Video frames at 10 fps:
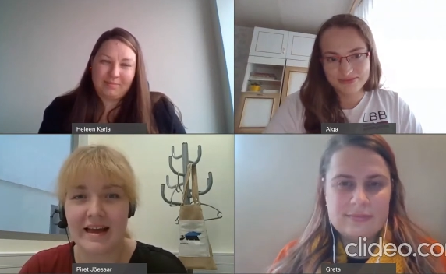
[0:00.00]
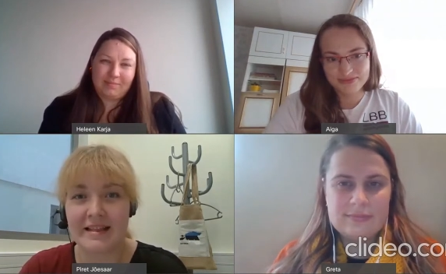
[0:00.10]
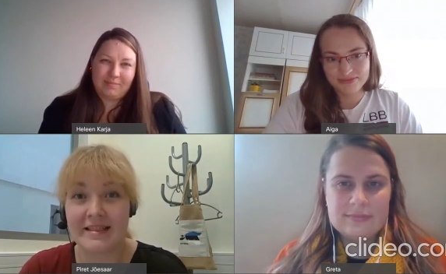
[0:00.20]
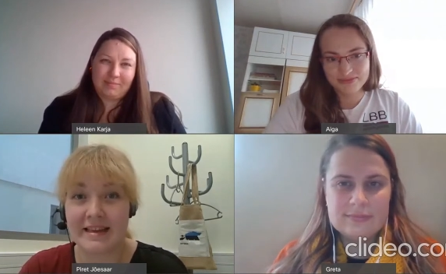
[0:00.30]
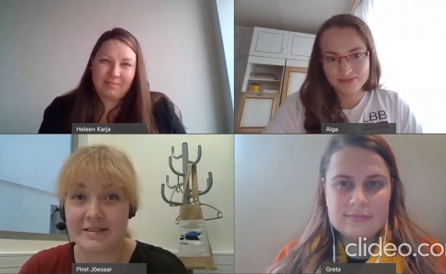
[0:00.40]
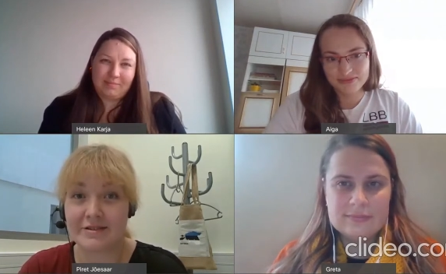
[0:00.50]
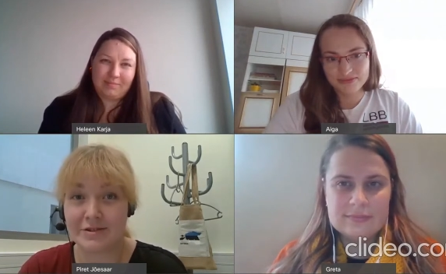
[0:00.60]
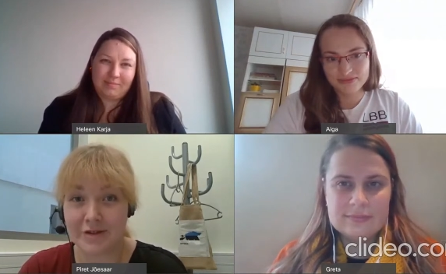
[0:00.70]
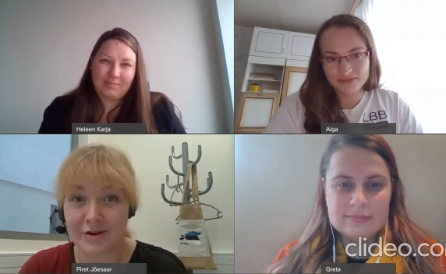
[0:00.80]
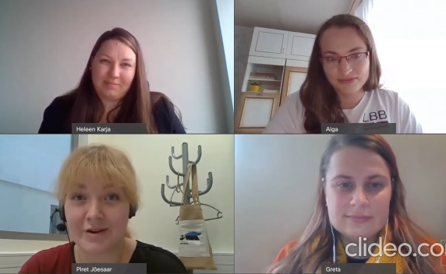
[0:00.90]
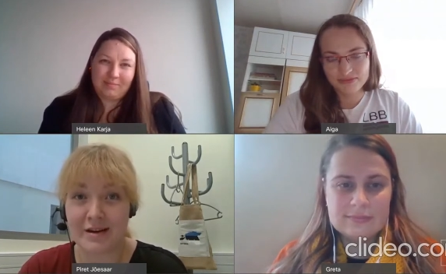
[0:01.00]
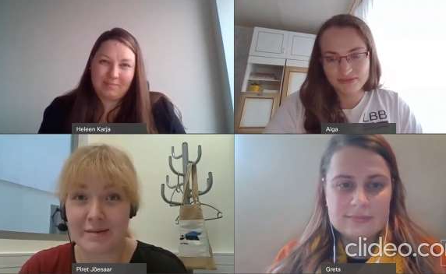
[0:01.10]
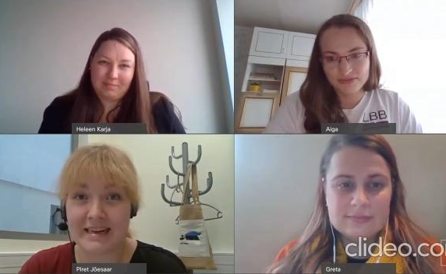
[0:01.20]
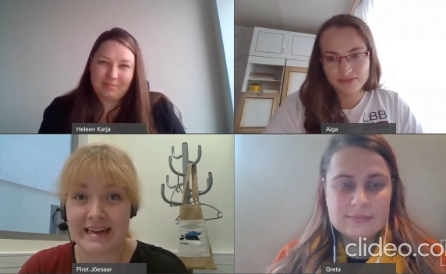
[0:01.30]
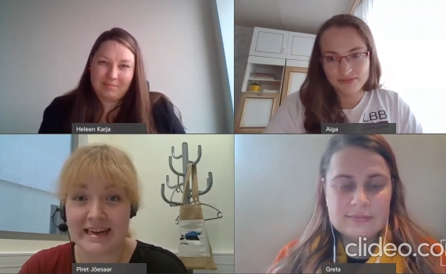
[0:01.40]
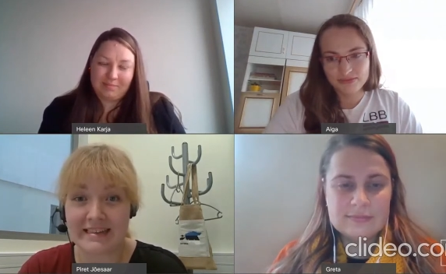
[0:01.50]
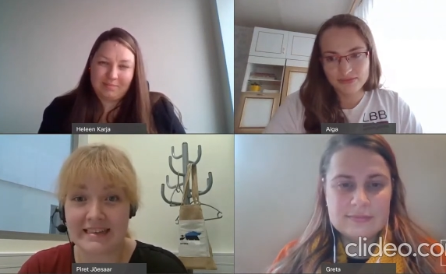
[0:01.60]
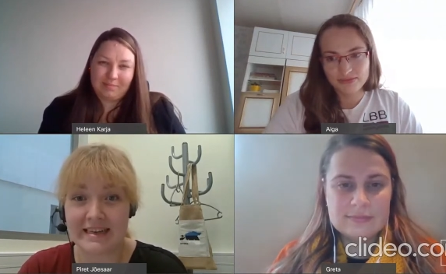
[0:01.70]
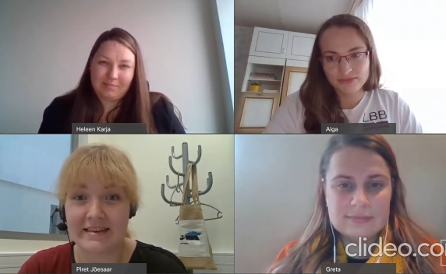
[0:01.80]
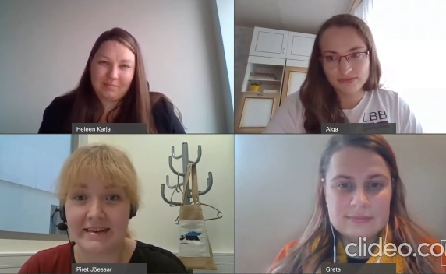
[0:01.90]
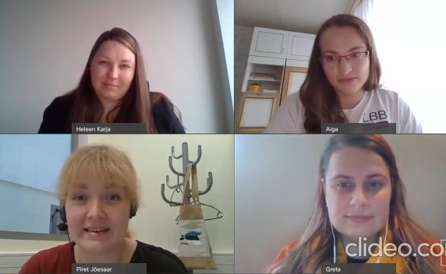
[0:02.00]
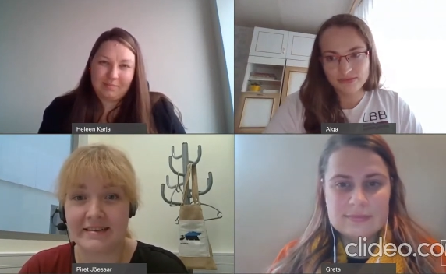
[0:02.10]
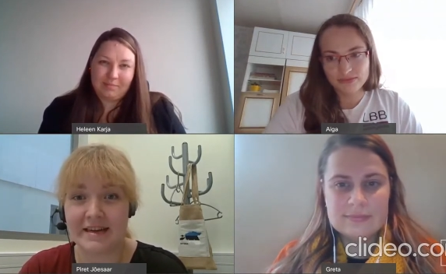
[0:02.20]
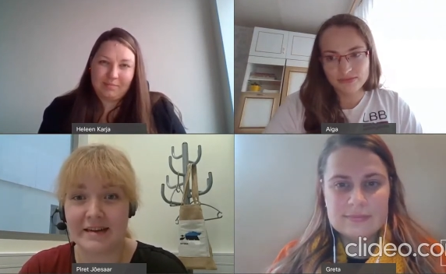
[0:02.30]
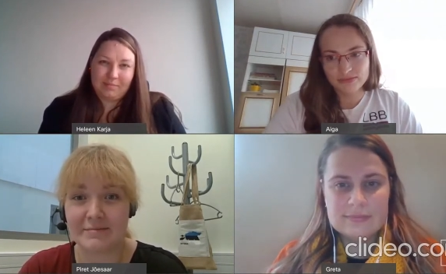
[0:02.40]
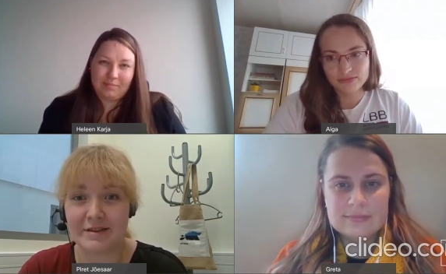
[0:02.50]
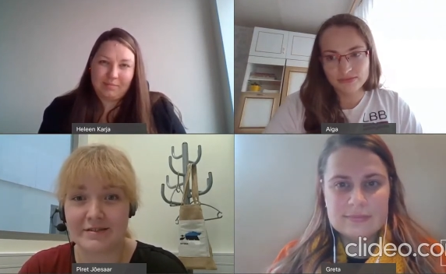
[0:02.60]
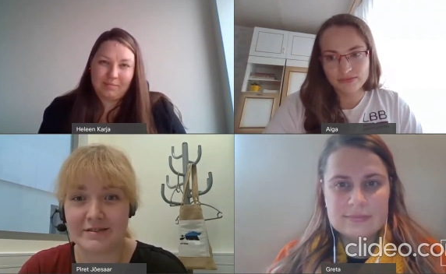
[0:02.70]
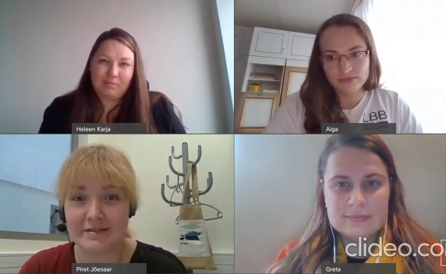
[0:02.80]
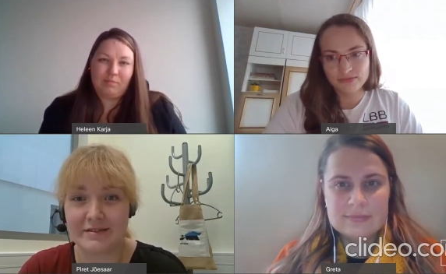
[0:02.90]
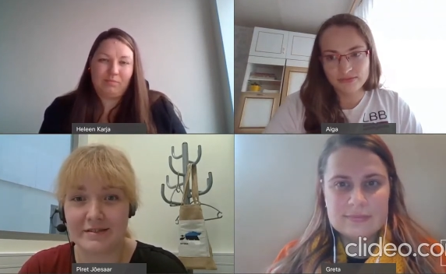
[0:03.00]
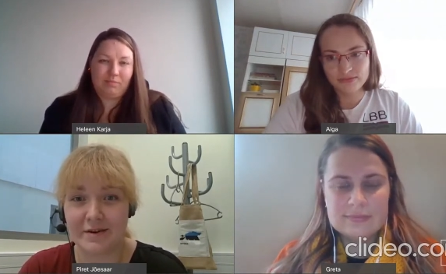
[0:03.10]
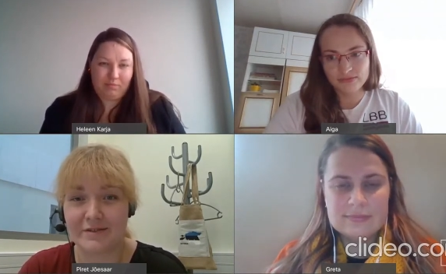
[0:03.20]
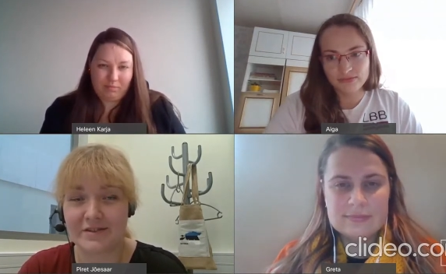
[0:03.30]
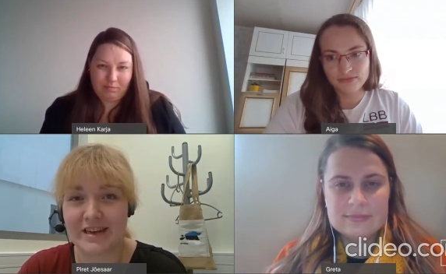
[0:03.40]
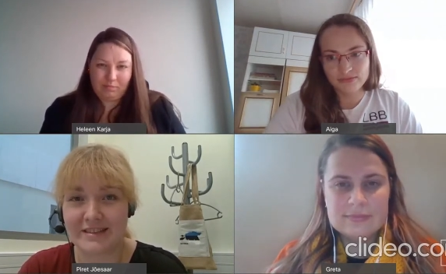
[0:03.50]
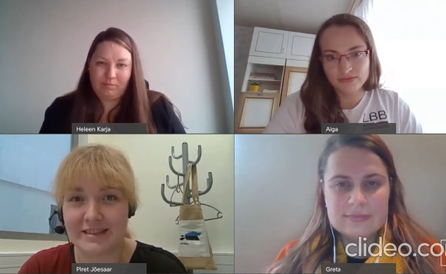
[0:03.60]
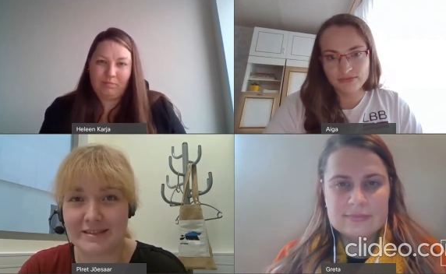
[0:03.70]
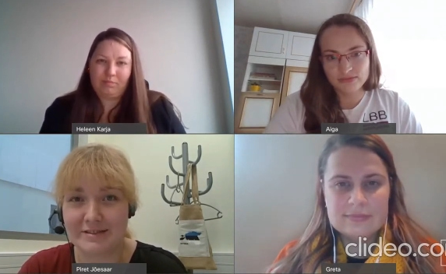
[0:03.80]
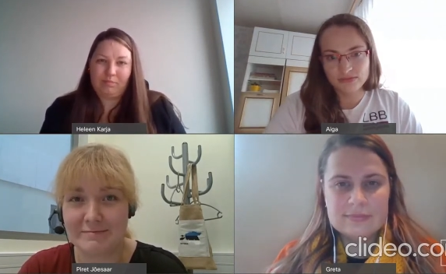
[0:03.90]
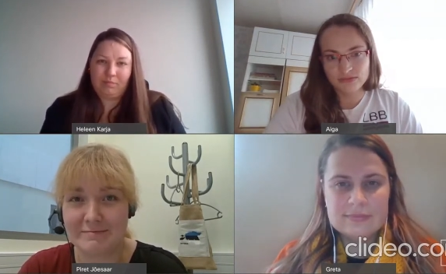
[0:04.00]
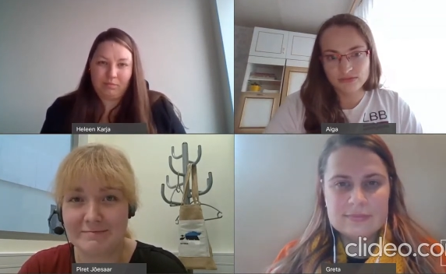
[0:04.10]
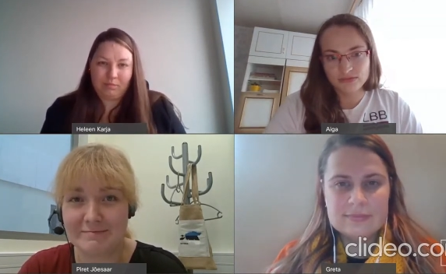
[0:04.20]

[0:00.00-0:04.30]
Speaker 1: and they sure come in handy in times of, of crisis.